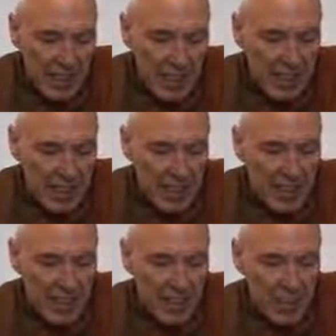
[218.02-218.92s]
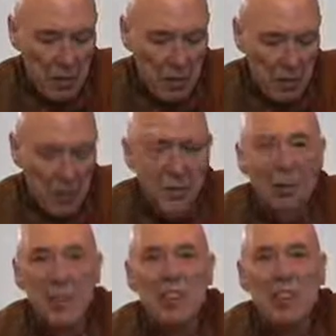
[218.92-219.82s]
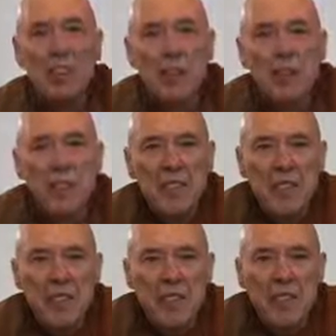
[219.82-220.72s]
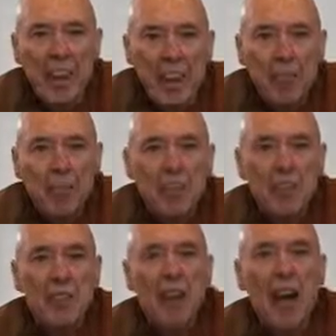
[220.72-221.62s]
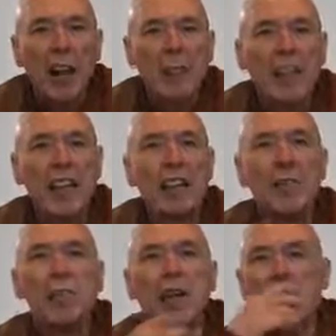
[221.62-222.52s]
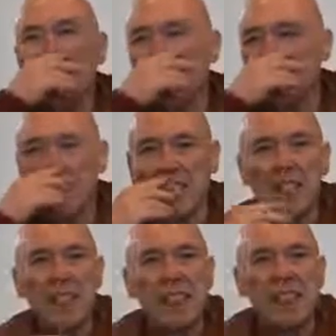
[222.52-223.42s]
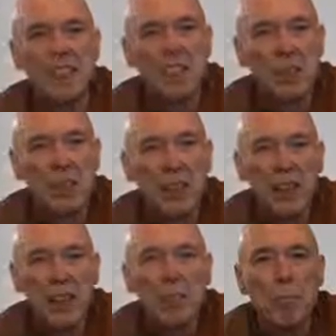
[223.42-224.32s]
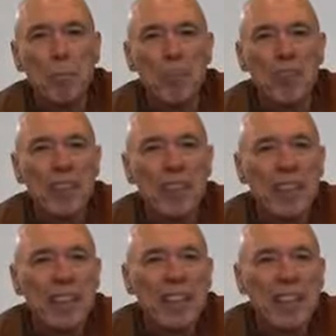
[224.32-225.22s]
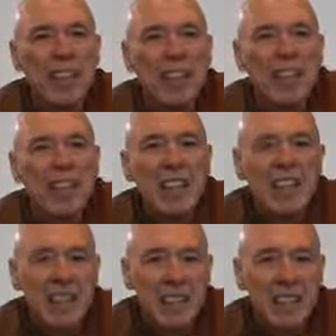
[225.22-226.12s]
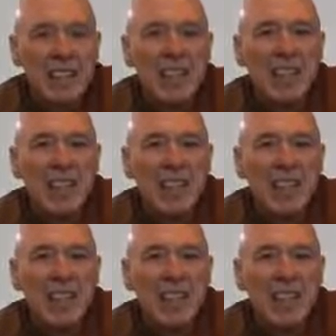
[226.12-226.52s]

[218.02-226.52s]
And it's what's the types of defilements that are mentioned here, and this is quite important, is